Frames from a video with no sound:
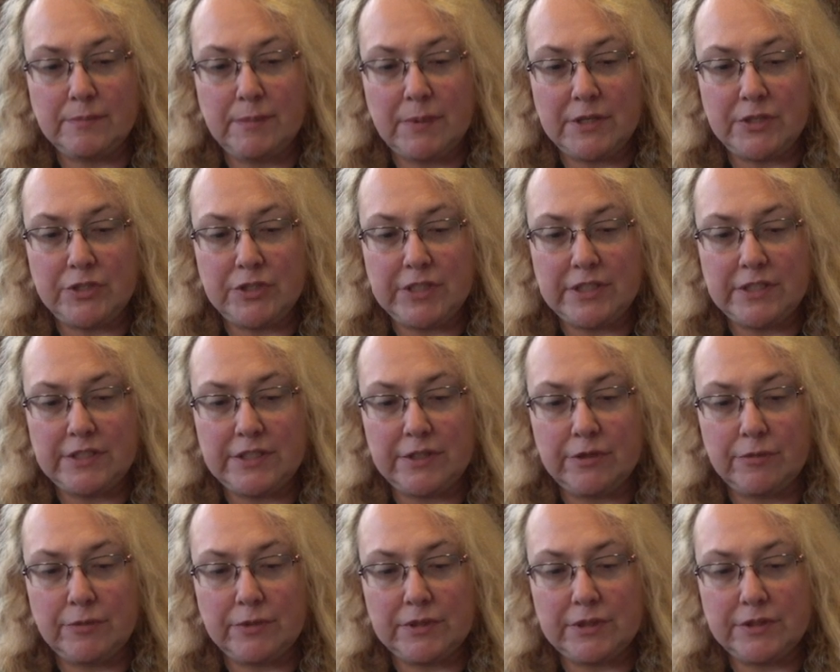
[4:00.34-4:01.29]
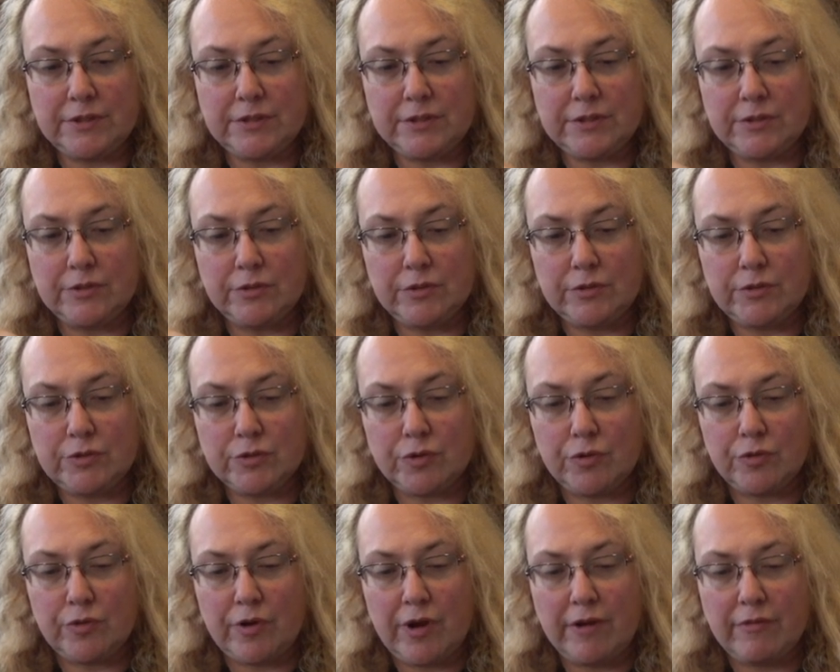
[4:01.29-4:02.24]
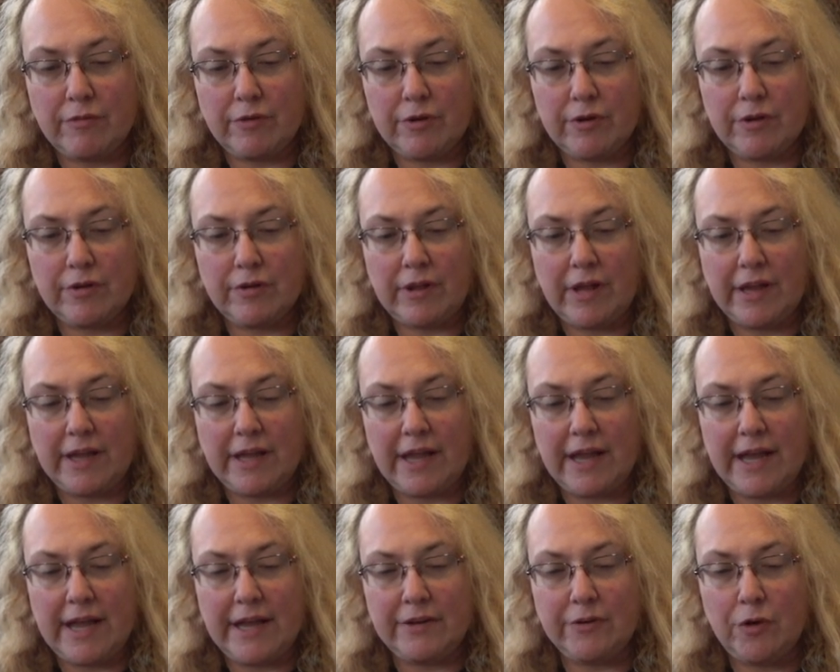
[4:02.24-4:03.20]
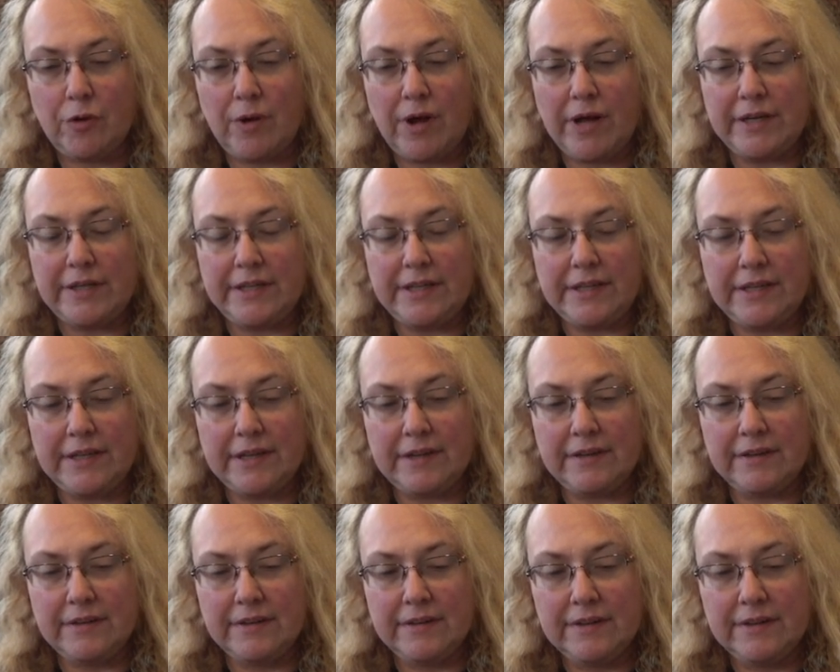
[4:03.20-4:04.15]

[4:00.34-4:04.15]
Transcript: much easier with this screwdriver. Like, I had no idea